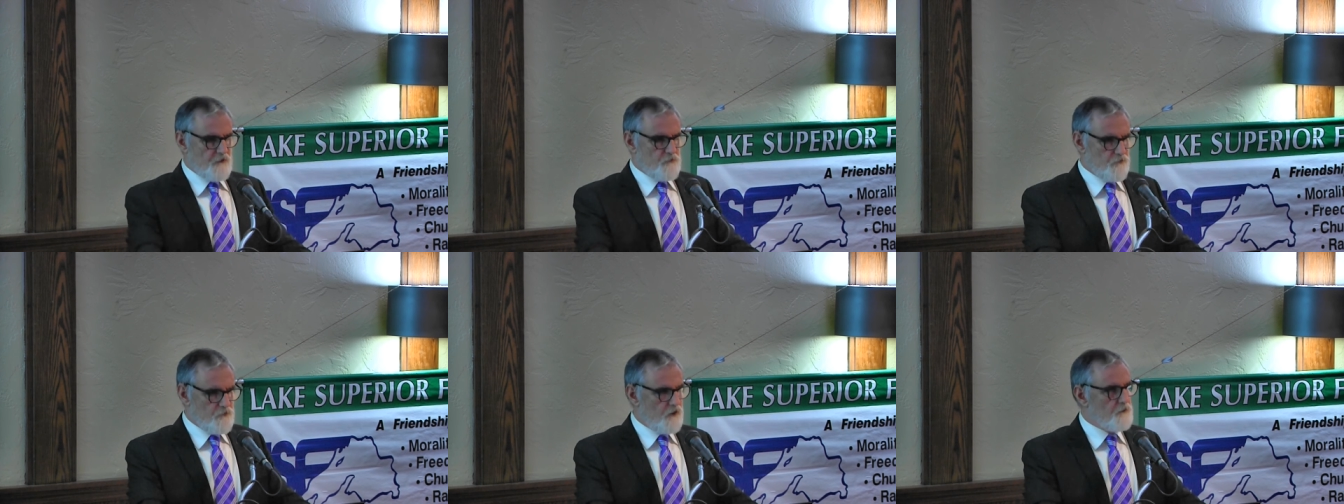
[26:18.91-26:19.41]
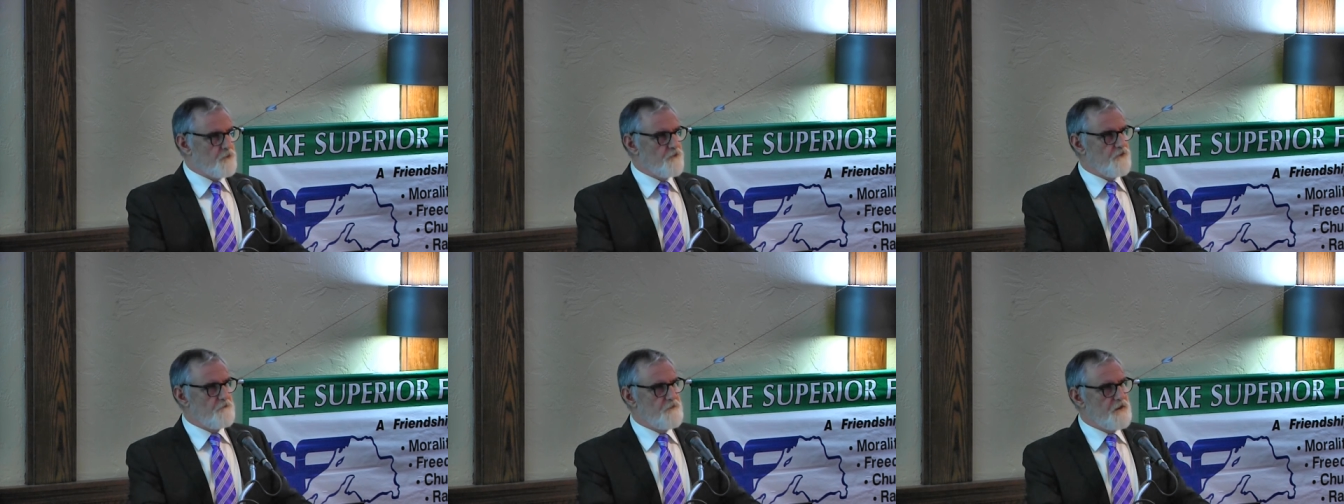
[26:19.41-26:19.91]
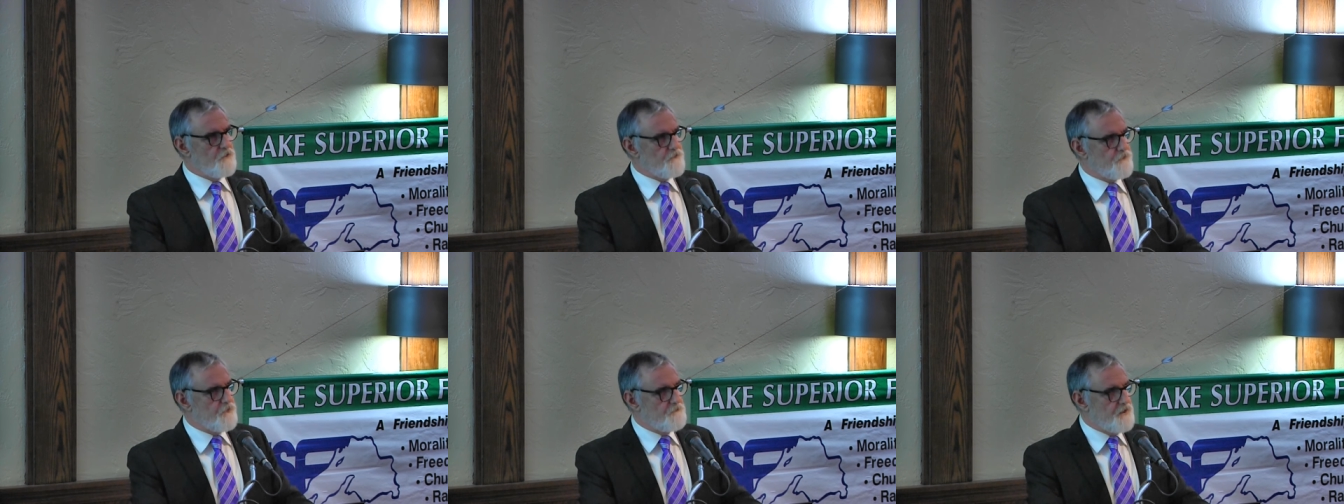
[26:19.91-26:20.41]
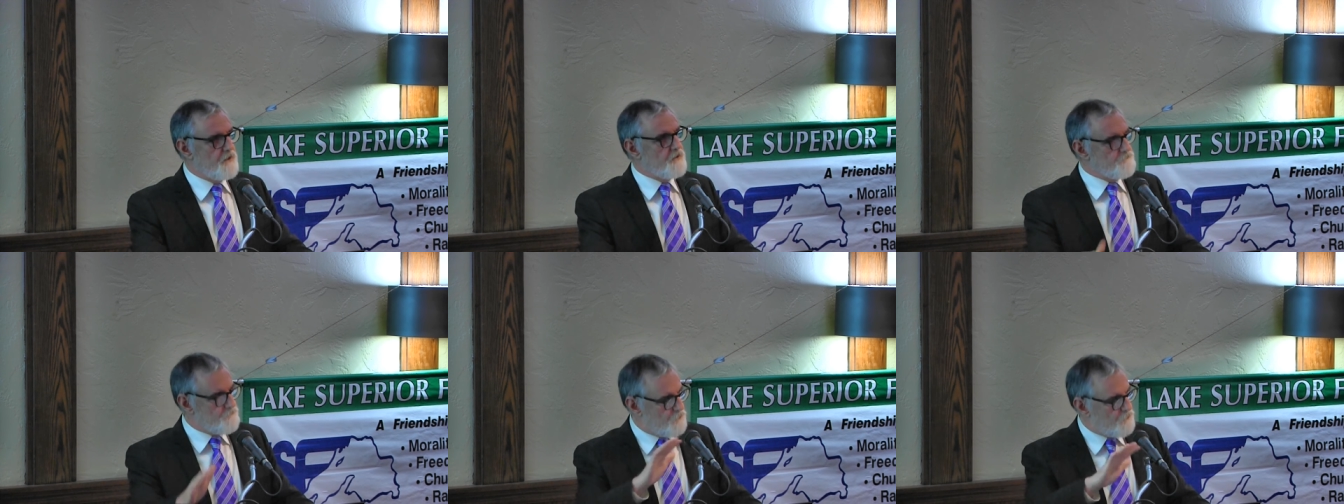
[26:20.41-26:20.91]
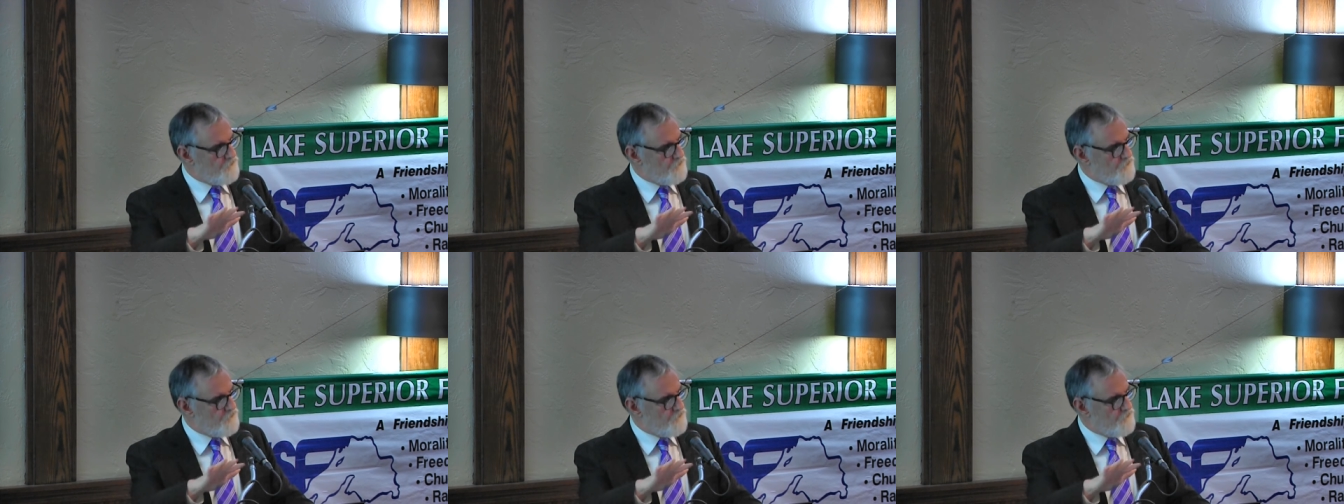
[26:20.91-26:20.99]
just talk about something else for a minute or